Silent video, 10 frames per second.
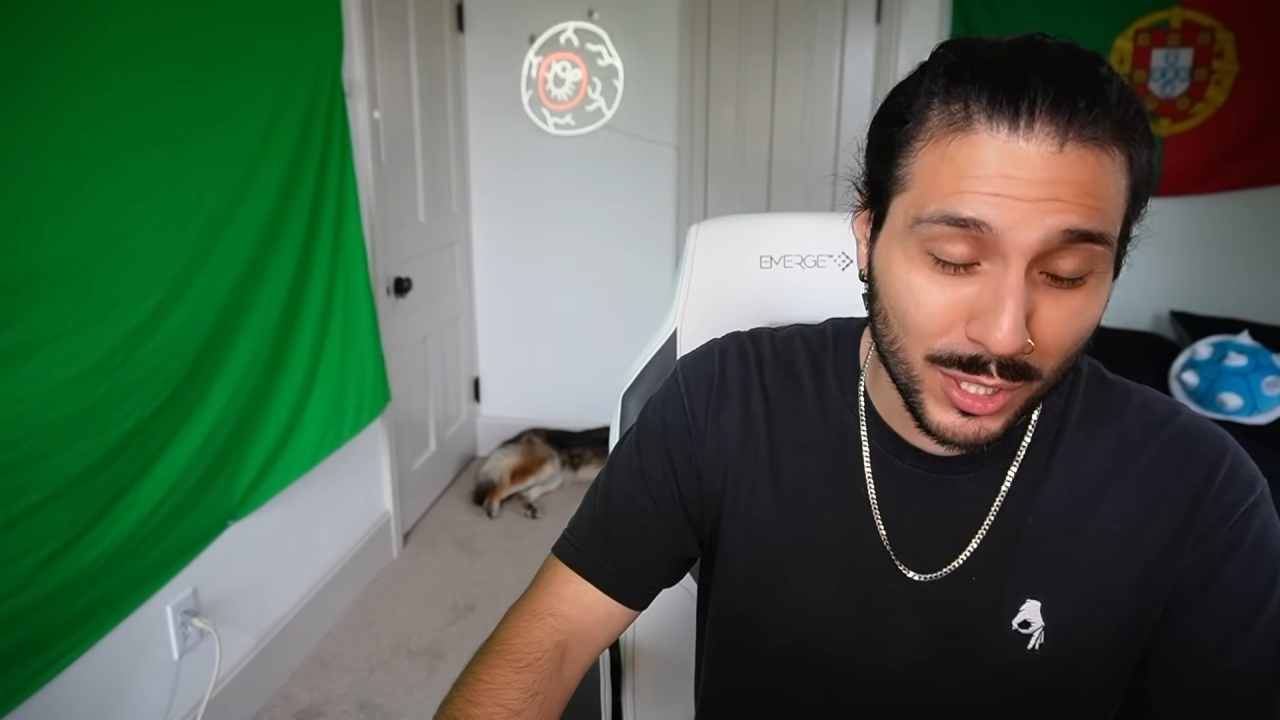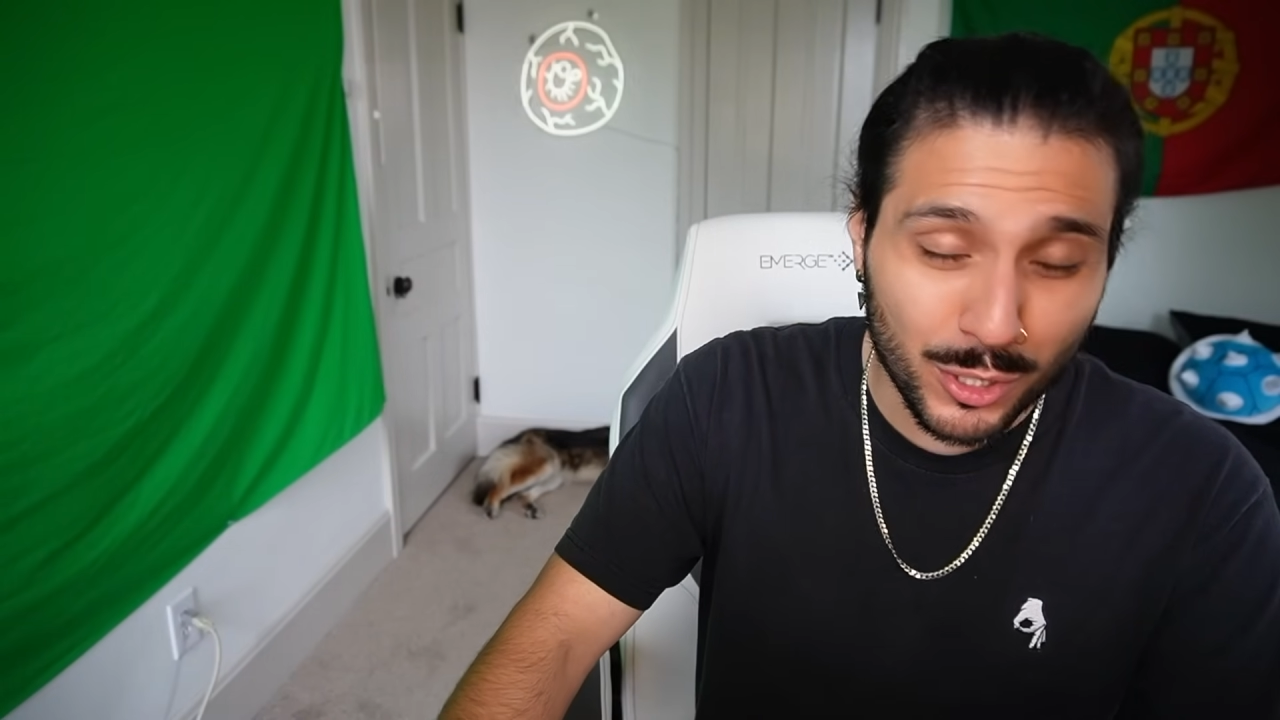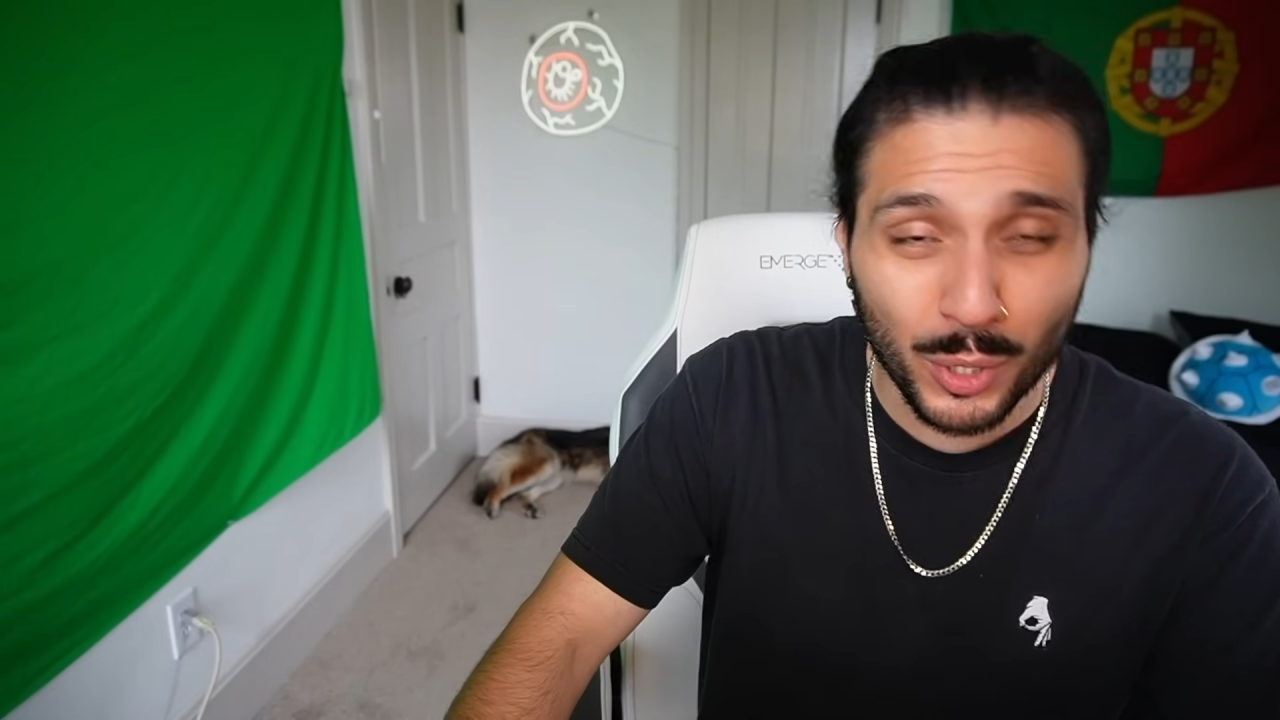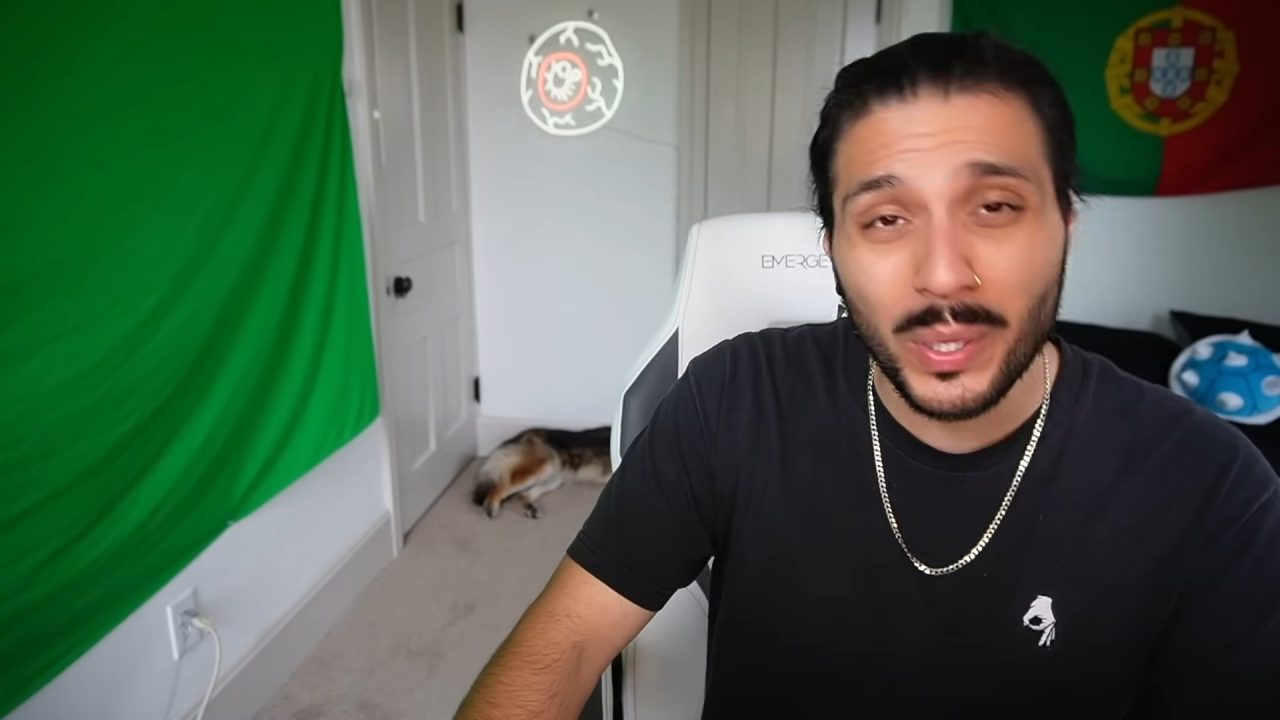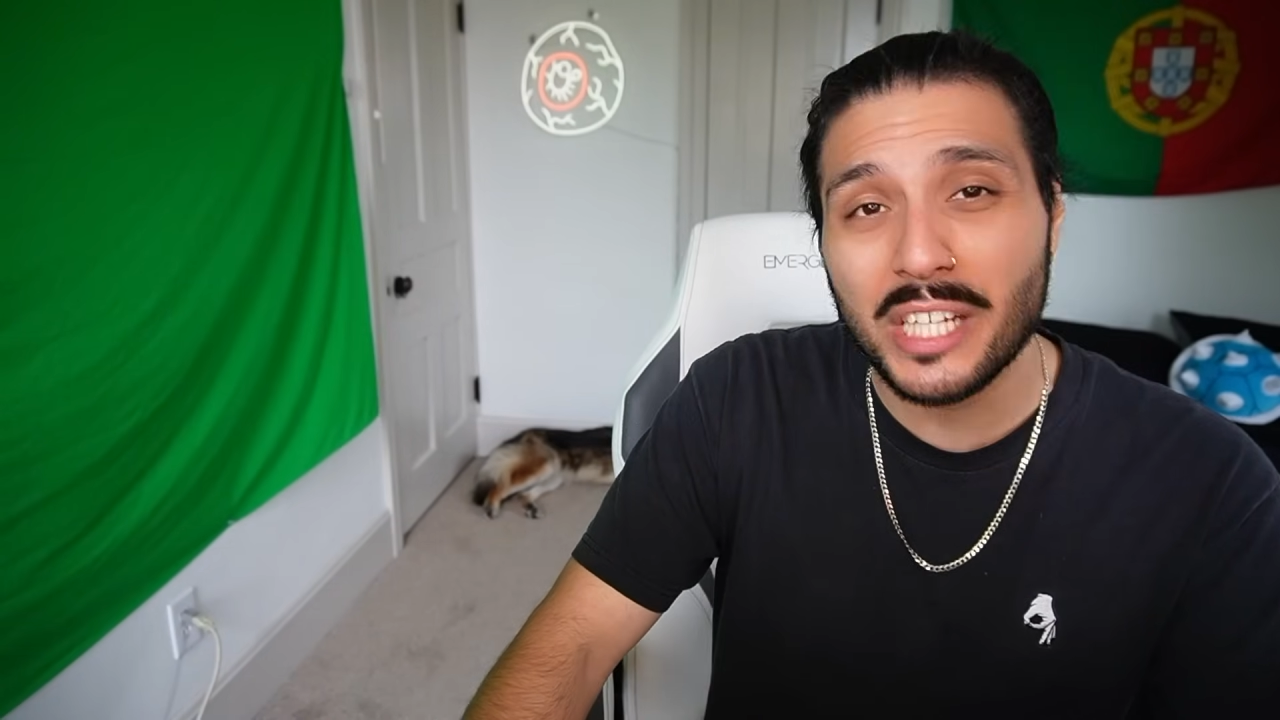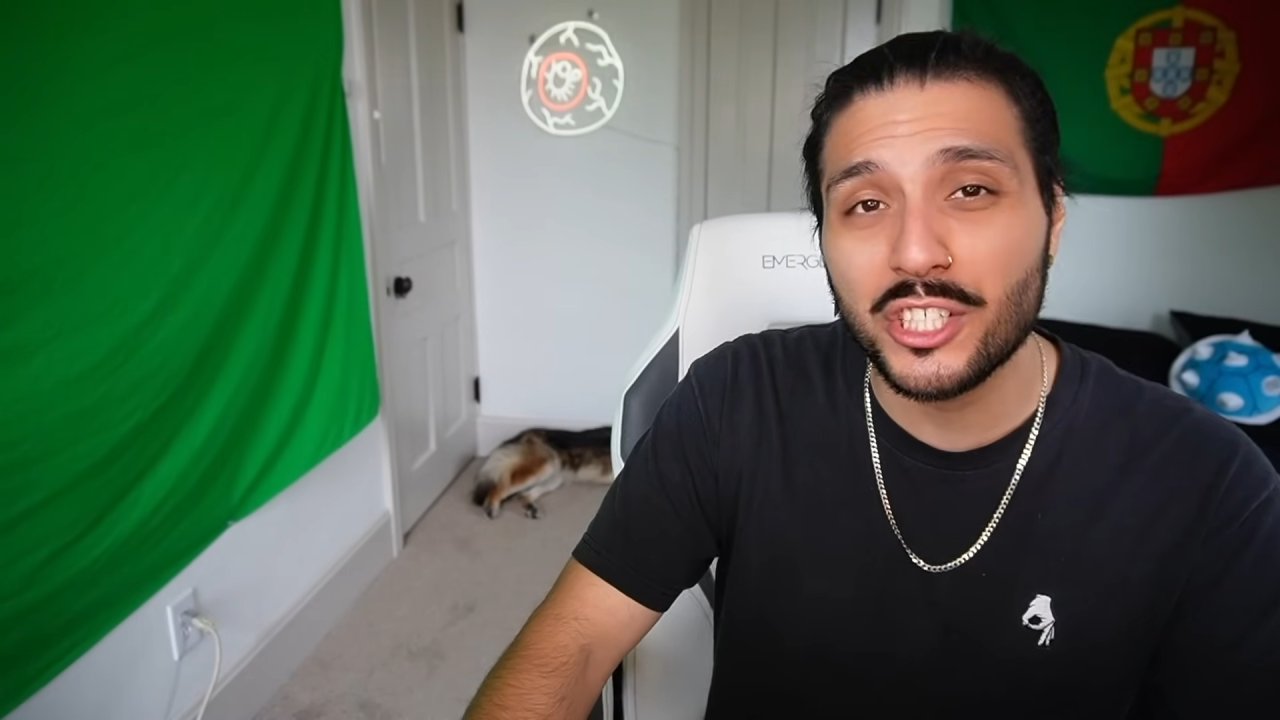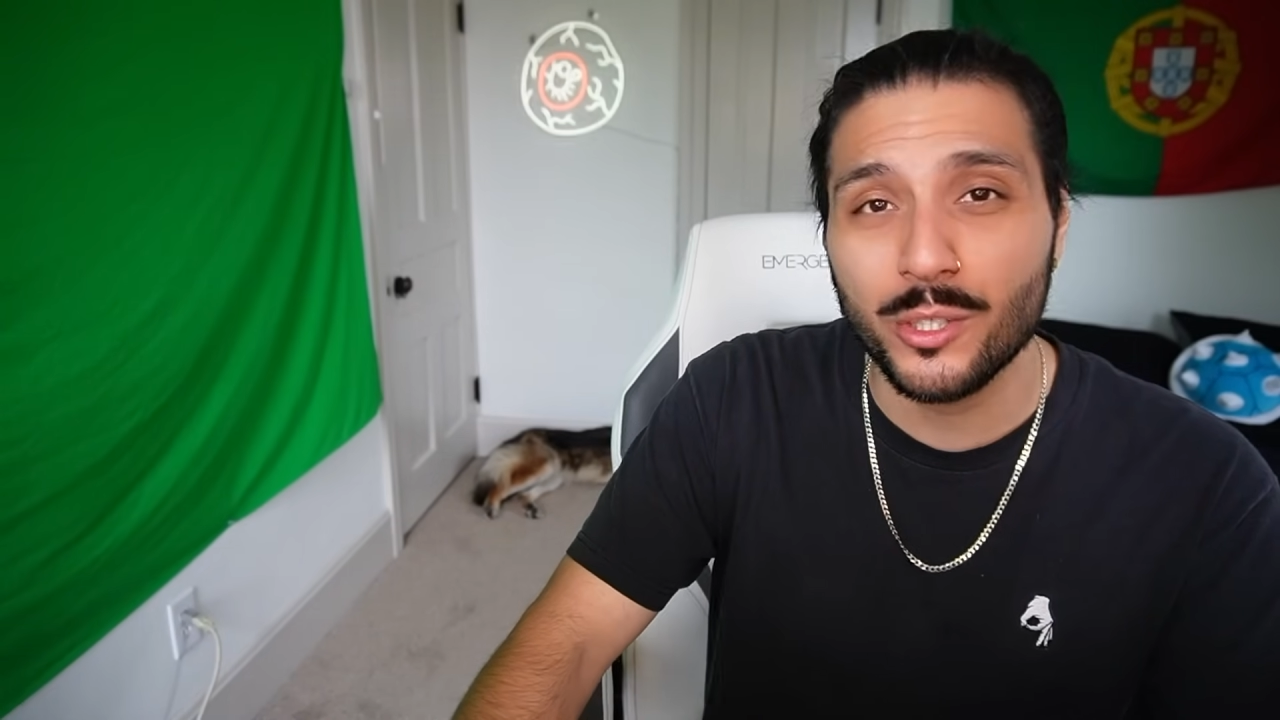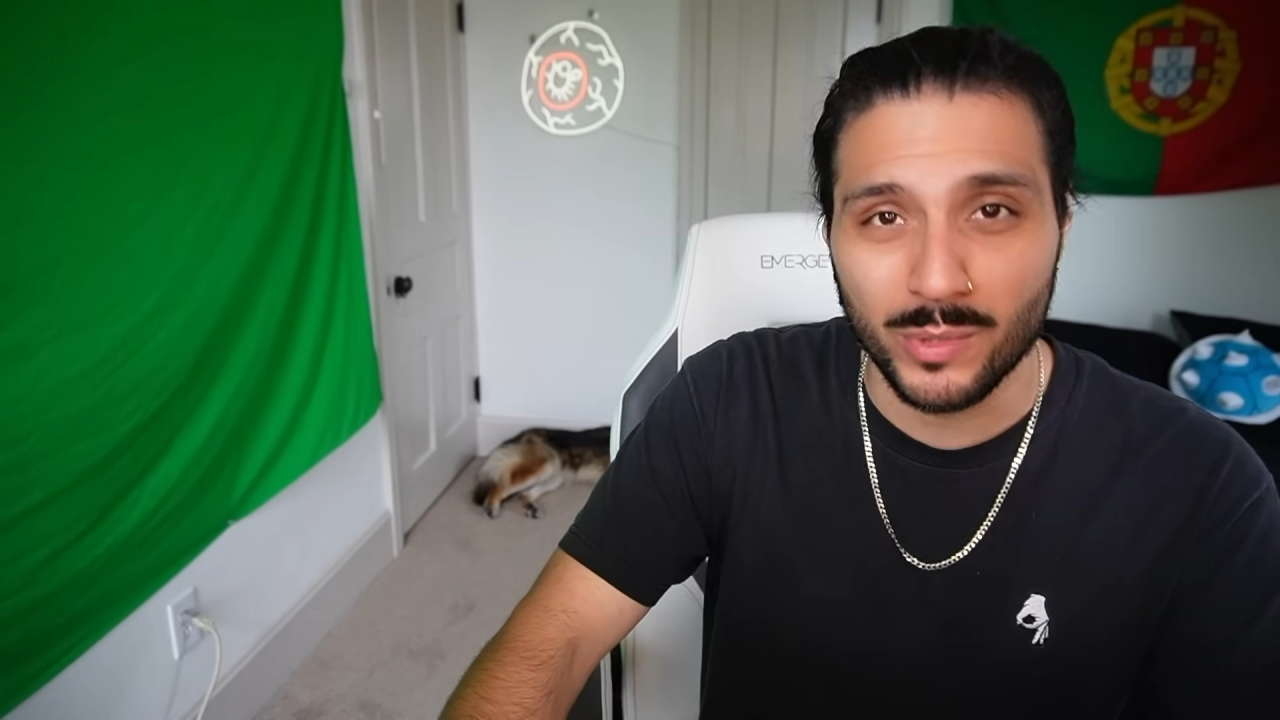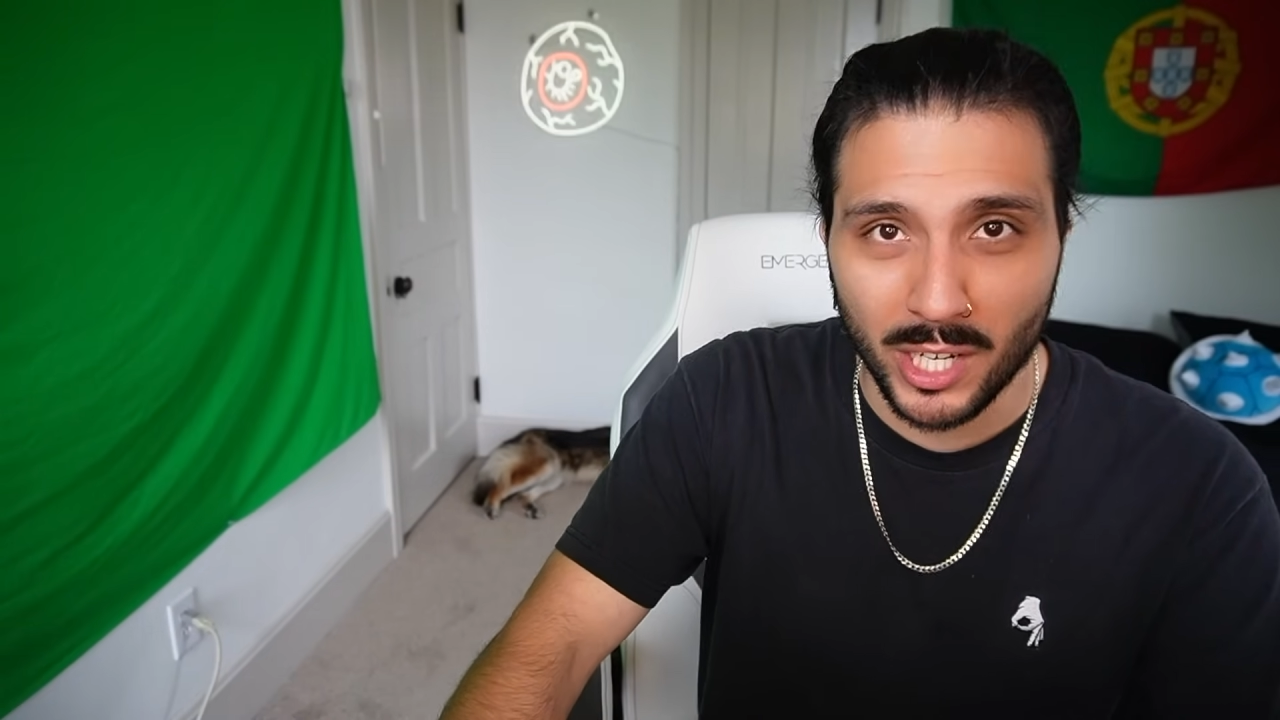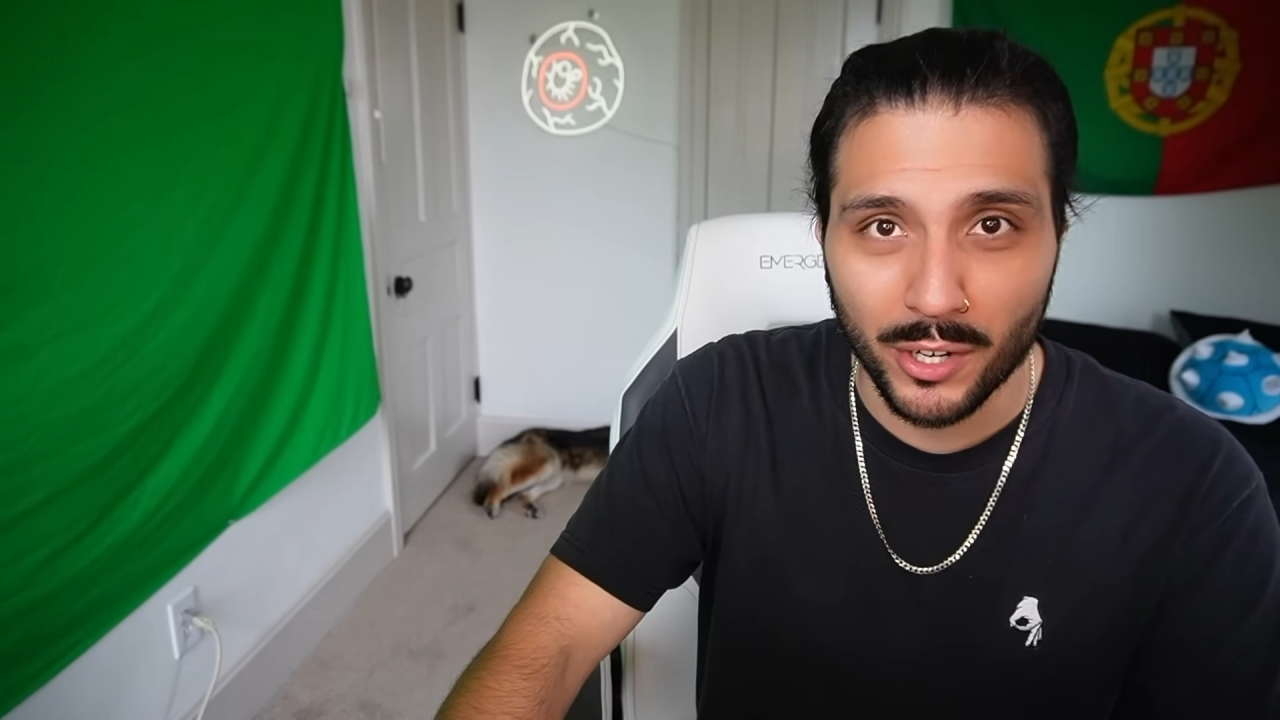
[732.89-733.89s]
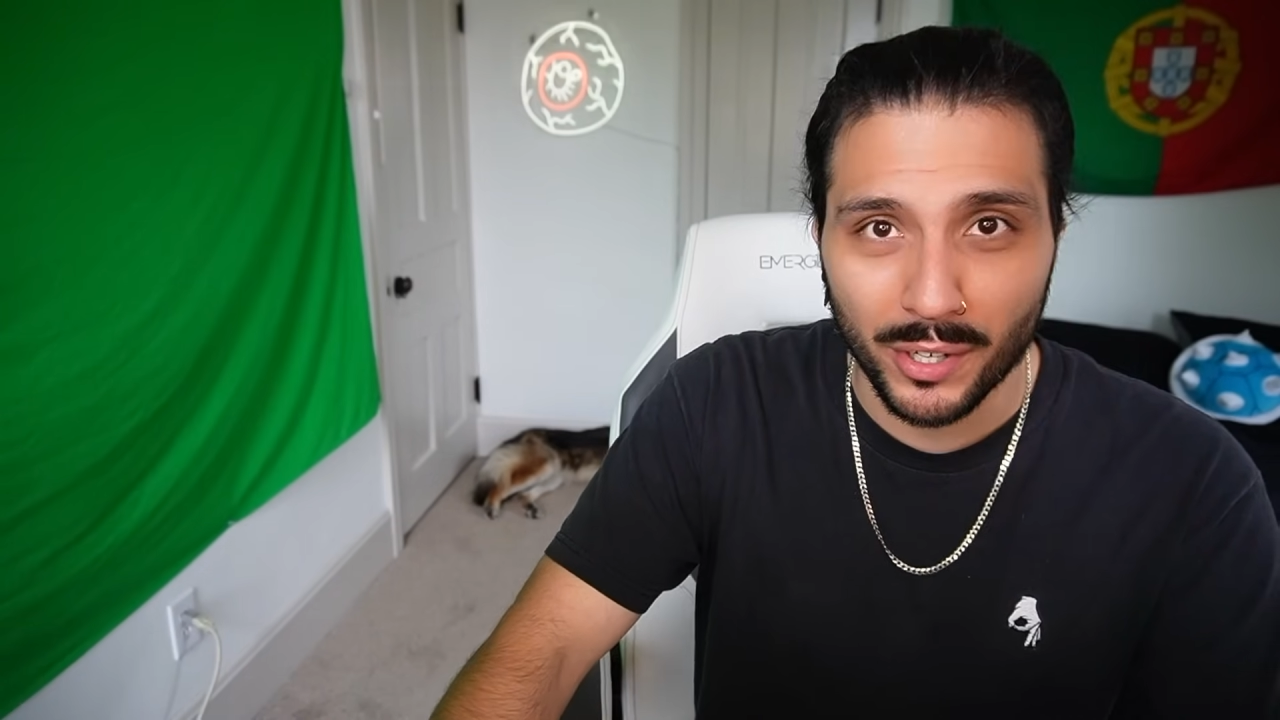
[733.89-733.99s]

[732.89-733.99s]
two issues here.